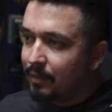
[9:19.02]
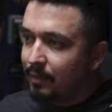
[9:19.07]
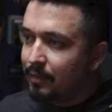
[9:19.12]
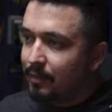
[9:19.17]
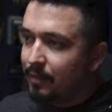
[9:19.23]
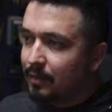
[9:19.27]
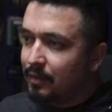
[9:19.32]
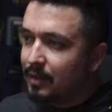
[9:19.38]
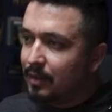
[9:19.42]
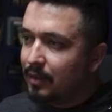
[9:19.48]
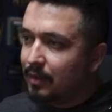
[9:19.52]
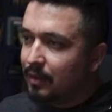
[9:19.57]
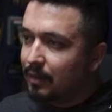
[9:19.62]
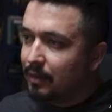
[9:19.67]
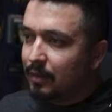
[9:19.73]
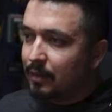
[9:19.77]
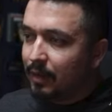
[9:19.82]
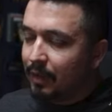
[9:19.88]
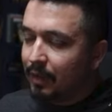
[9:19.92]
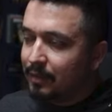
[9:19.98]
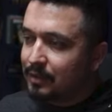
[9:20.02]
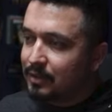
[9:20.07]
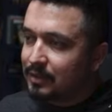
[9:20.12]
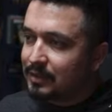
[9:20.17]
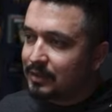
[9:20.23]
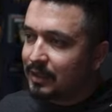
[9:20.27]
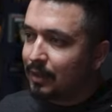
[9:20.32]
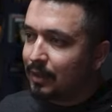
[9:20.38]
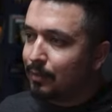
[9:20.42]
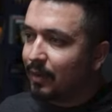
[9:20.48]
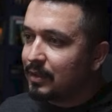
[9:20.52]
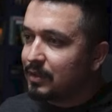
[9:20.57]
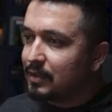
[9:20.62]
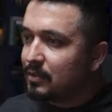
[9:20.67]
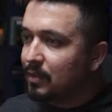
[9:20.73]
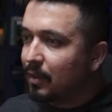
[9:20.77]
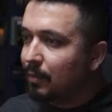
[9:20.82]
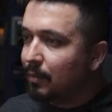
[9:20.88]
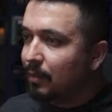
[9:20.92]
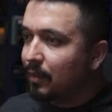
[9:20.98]
You see, it just hit my
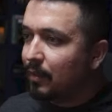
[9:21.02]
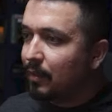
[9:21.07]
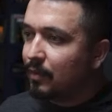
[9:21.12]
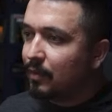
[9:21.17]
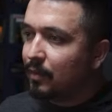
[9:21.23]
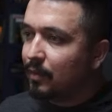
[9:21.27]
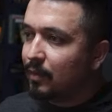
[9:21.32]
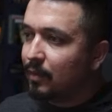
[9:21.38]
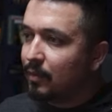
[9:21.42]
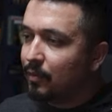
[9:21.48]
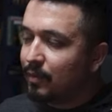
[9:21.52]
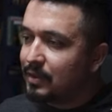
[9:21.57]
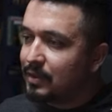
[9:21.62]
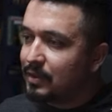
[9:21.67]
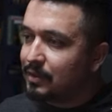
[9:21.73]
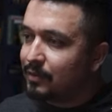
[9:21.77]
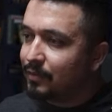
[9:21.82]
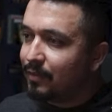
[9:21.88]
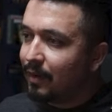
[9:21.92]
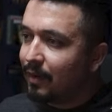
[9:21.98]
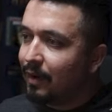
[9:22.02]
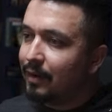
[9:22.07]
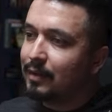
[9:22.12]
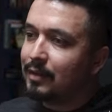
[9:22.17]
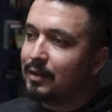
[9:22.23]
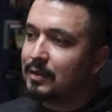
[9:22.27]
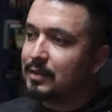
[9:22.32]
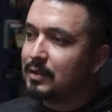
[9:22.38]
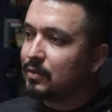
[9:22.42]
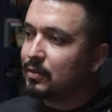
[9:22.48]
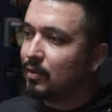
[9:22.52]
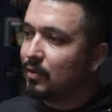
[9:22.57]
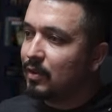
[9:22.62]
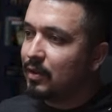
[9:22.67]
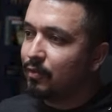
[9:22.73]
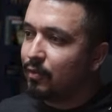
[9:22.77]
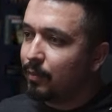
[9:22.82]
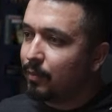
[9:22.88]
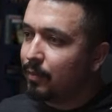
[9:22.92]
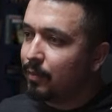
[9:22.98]
stop loss, which is fine. This is only
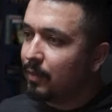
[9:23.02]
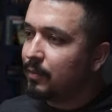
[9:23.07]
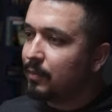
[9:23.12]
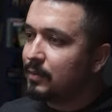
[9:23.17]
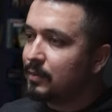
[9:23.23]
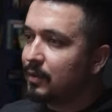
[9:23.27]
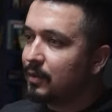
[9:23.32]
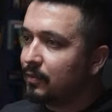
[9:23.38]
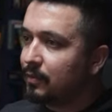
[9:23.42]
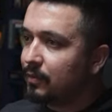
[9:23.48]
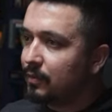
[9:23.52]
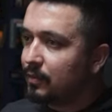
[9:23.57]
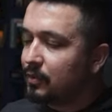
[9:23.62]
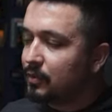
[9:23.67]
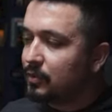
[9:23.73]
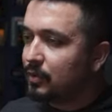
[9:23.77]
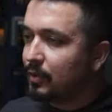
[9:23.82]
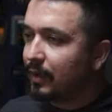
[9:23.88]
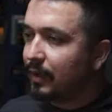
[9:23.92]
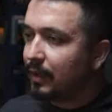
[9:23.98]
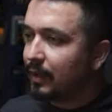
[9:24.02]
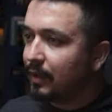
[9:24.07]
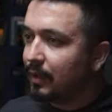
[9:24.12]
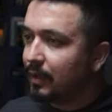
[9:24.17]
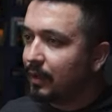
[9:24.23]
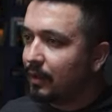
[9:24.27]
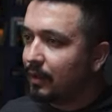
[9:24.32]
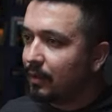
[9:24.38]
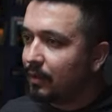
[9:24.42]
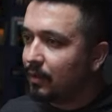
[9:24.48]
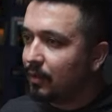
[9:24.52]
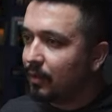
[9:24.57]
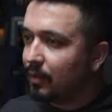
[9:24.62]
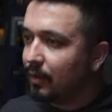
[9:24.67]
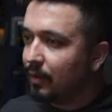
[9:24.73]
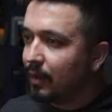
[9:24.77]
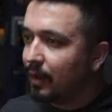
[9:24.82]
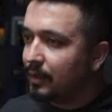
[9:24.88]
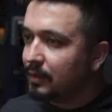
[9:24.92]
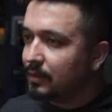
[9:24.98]
for purpose of showing to you
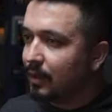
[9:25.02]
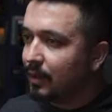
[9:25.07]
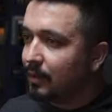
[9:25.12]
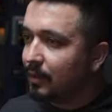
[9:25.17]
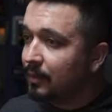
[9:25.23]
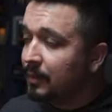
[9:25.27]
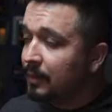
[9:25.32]
guys, right?